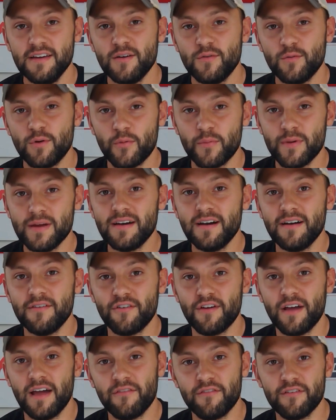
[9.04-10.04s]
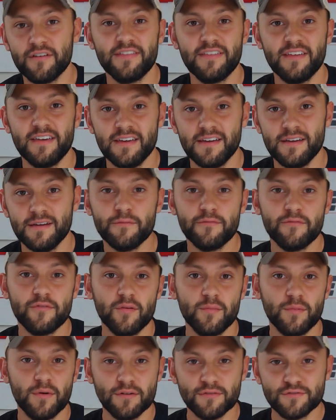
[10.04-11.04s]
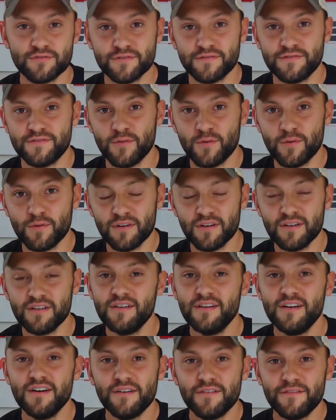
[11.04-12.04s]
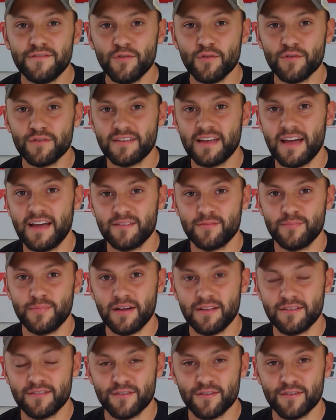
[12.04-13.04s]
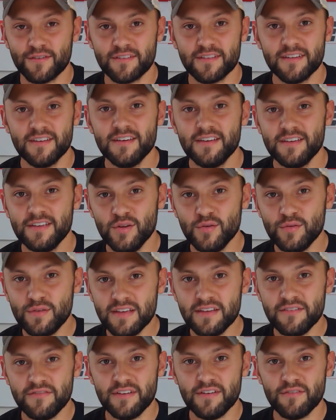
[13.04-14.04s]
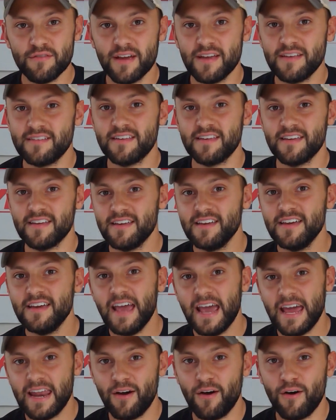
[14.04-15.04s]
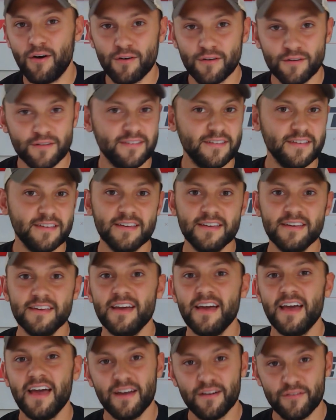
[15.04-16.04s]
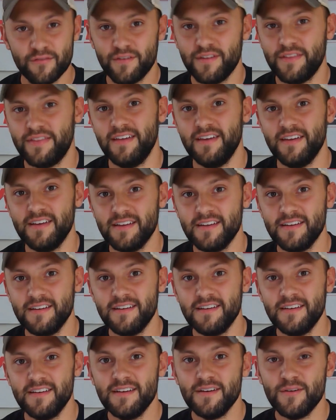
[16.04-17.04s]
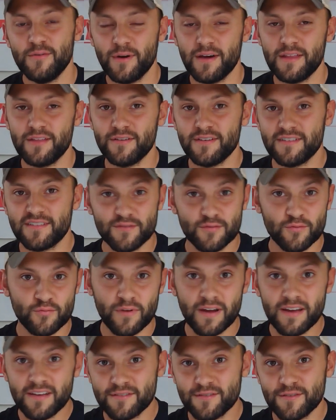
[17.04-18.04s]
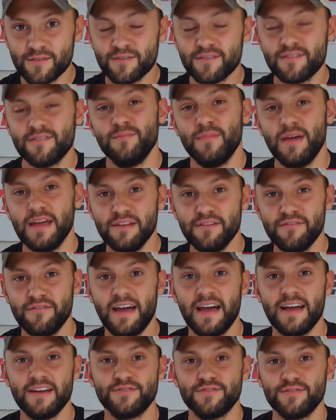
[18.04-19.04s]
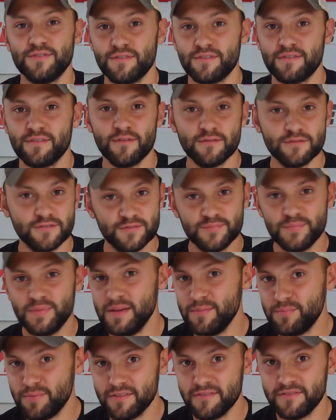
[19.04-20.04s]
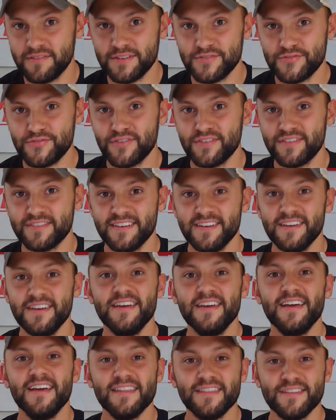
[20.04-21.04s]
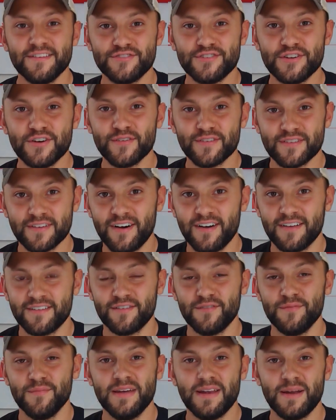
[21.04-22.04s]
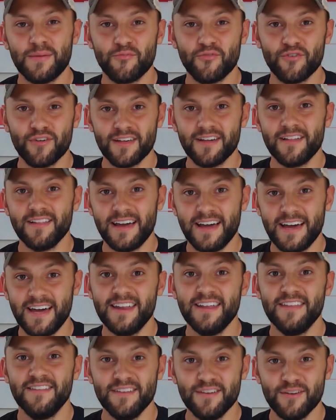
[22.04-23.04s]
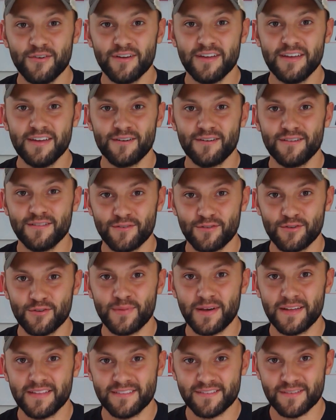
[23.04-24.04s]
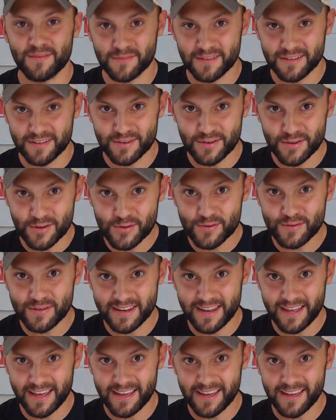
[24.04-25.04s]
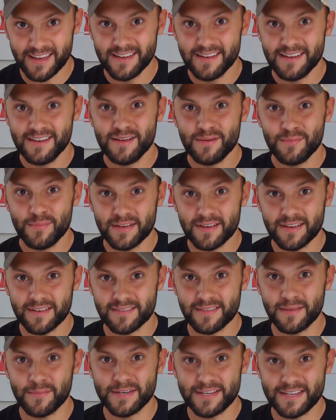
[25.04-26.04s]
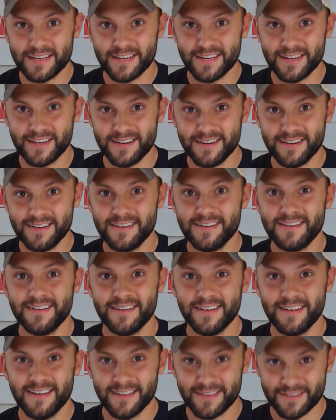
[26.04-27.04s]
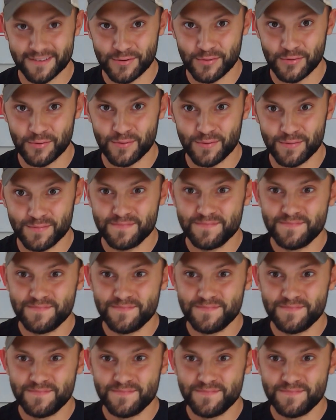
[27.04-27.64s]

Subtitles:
where we cover everything from Ultra 4, full-size bouncers, UTV racing, and RC everything. Whether it's racers, manufacturers, or just people of interest, the show is awesome and I'm really glad that you're here to learn about something new today because let me tell you, it's cool.